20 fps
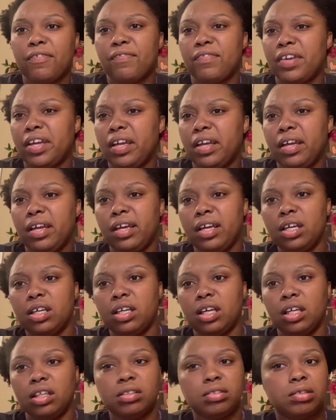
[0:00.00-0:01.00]

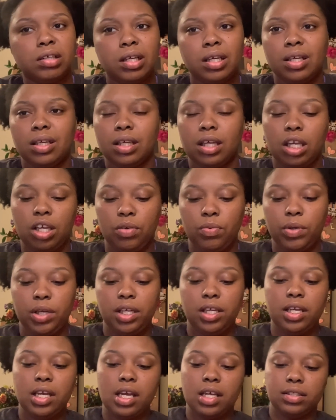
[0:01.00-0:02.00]
fig, and
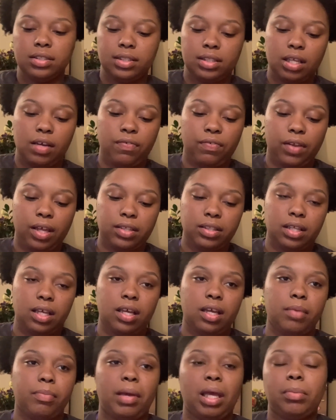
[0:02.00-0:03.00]
kiwi and stuff like
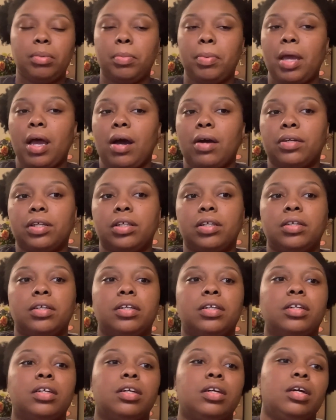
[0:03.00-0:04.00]
that, baby
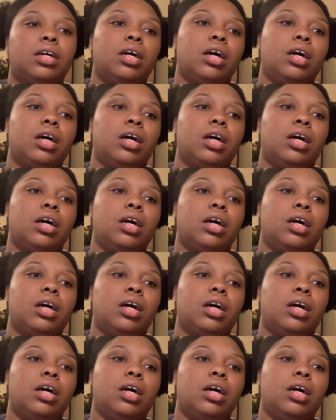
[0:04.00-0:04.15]
powder,